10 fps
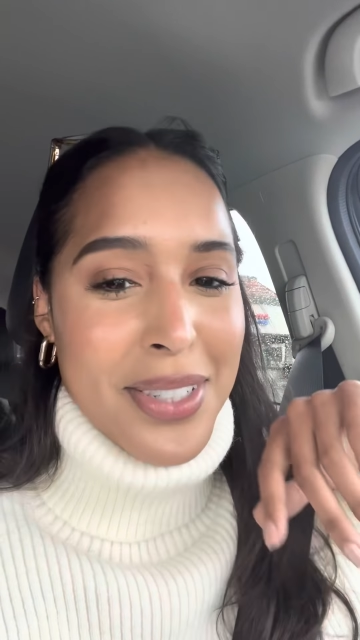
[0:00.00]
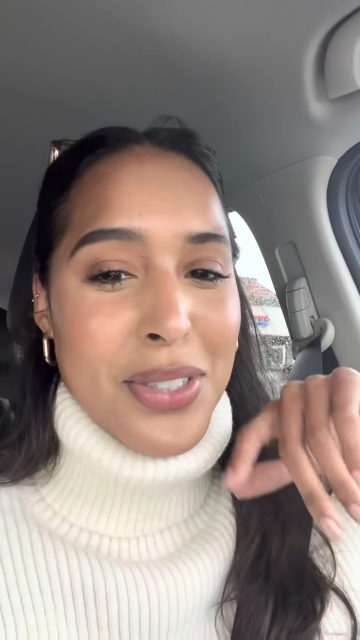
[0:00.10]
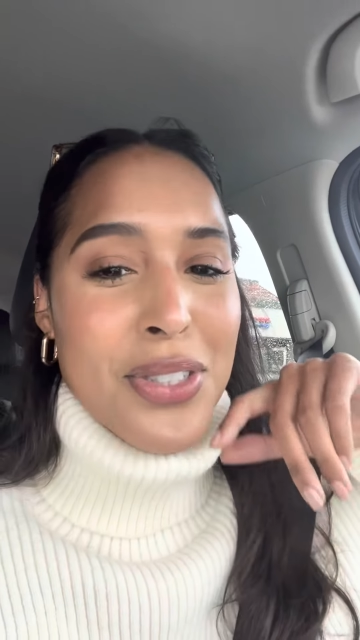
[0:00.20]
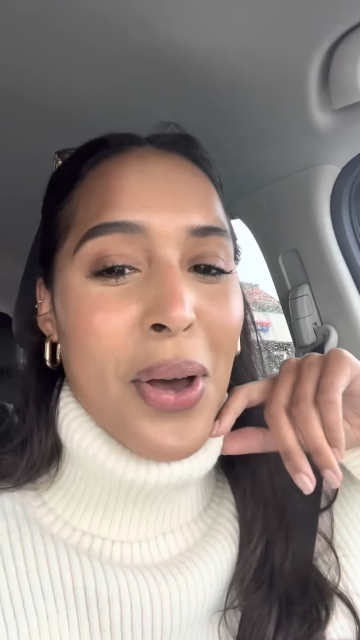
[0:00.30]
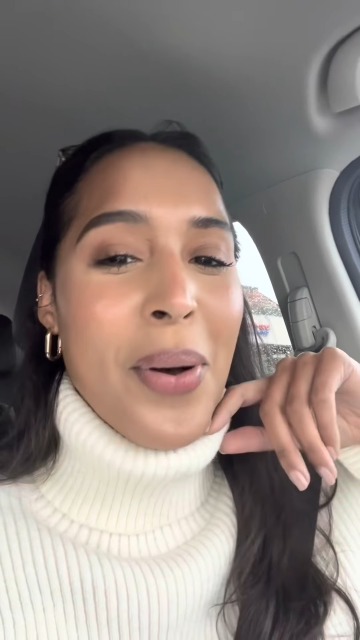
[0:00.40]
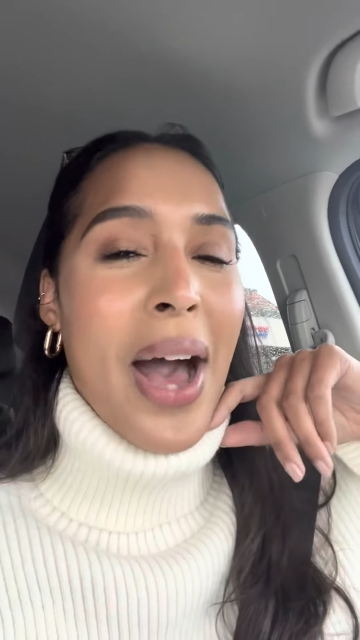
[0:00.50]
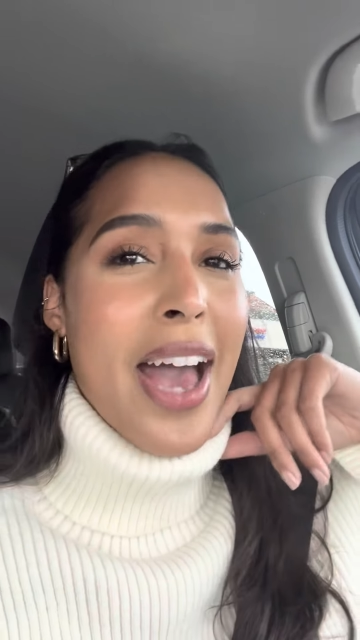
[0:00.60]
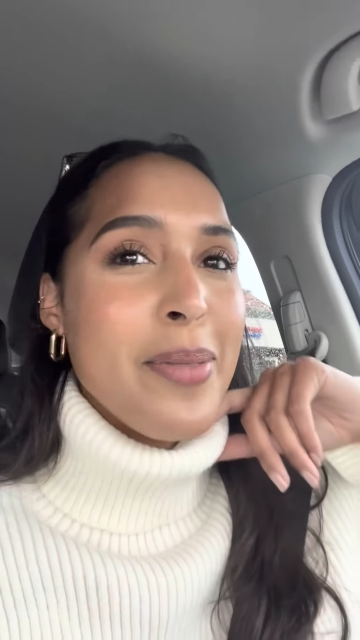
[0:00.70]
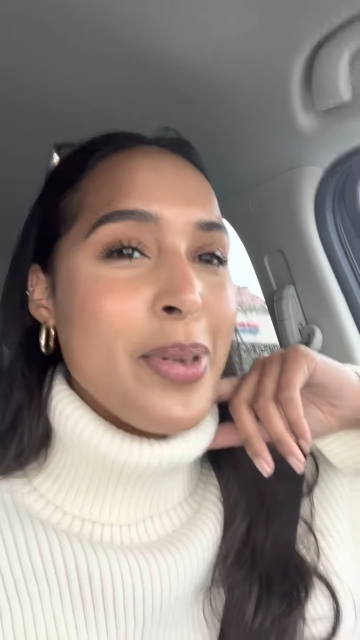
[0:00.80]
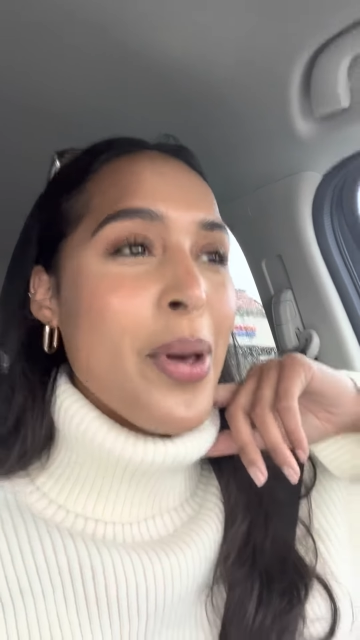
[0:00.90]
And so
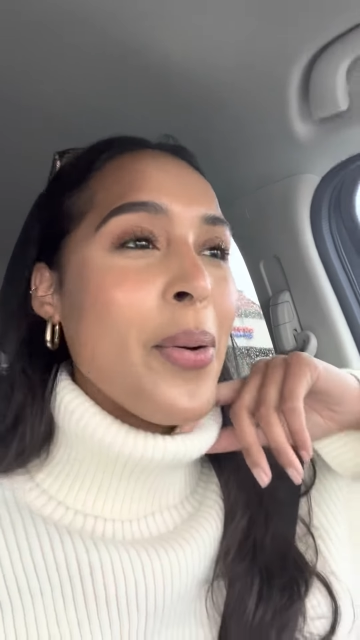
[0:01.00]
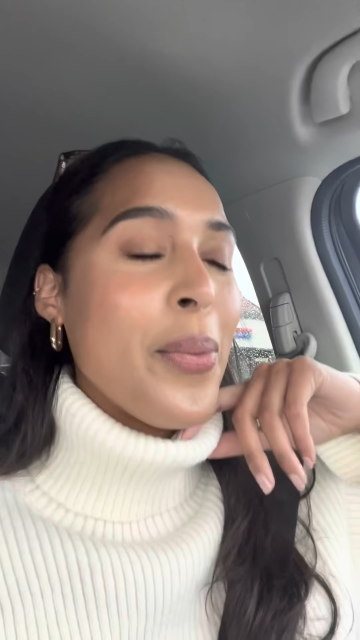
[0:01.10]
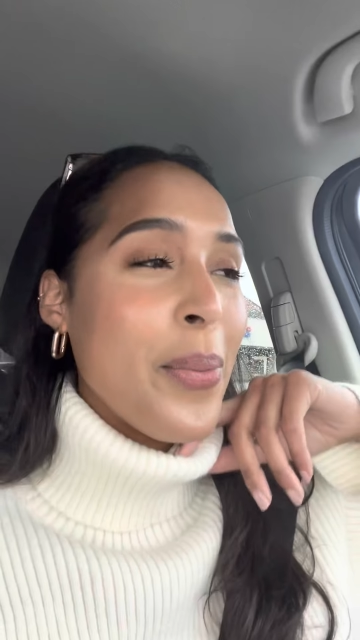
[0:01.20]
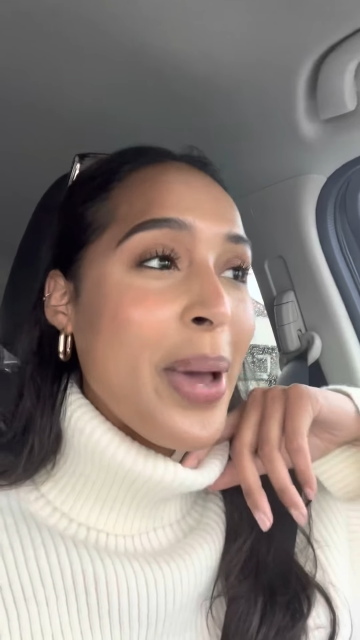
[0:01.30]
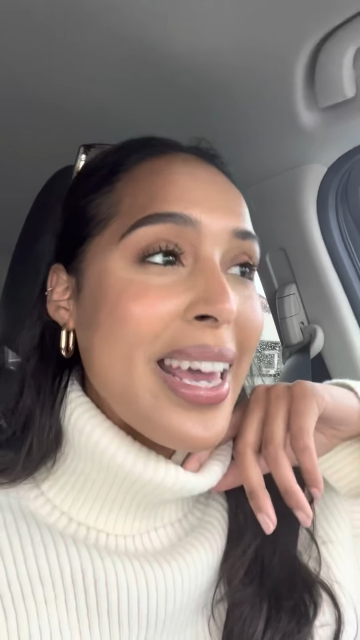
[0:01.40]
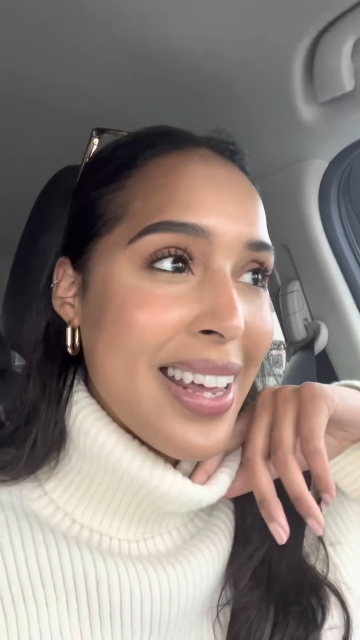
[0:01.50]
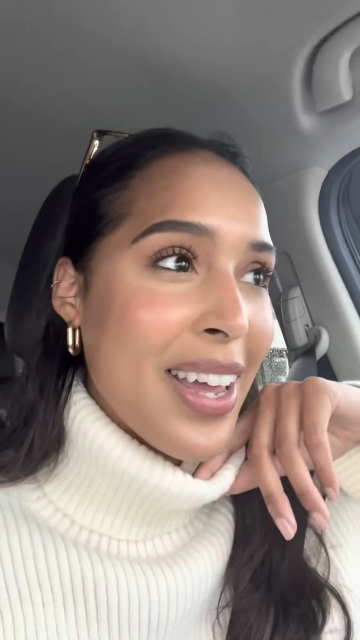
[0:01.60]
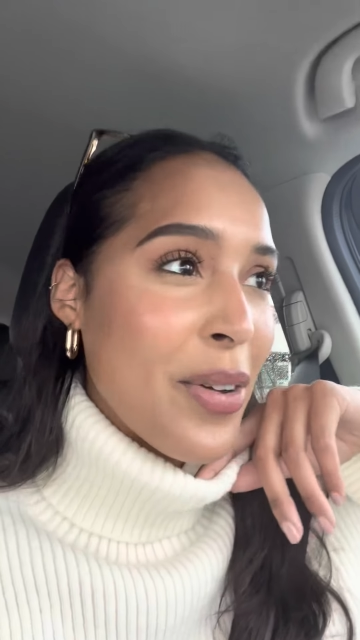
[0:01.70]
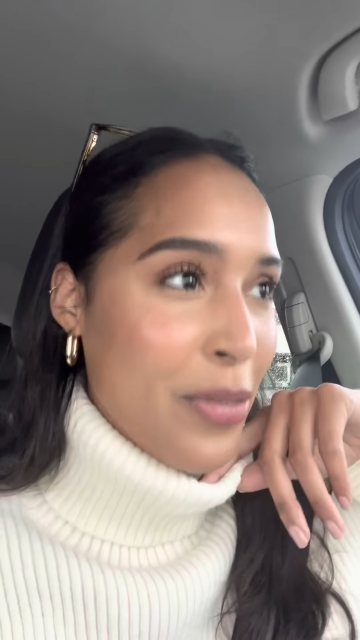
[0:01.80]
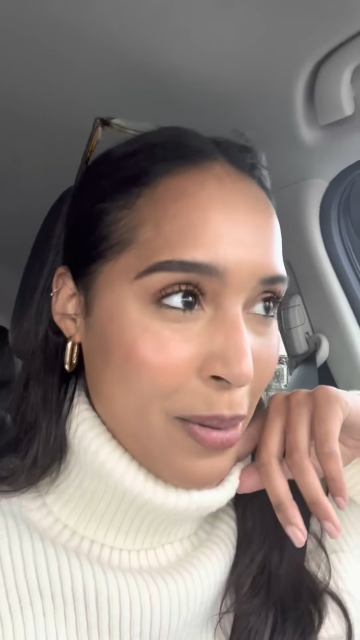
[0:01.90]
I've been
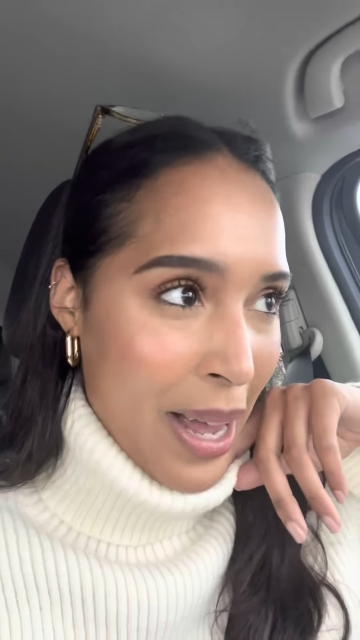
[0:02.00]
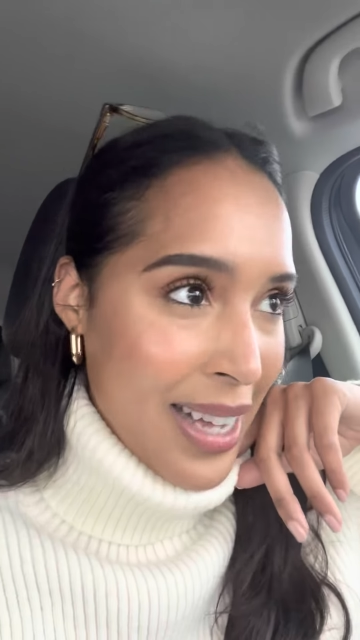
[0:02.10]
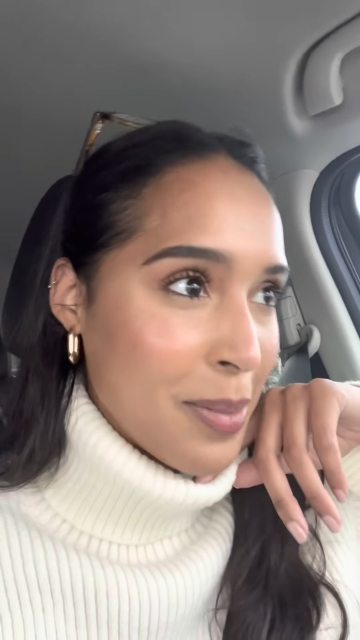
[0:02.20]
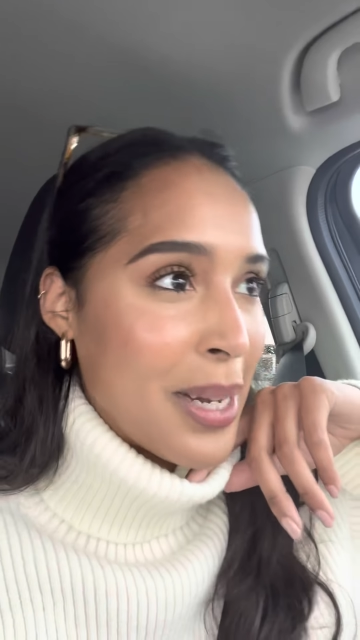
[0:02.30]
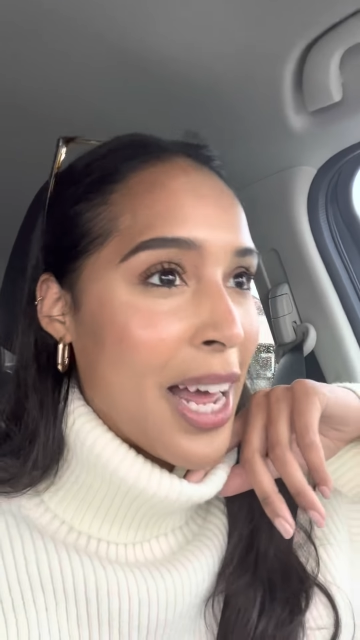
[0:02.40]
waiting for my husband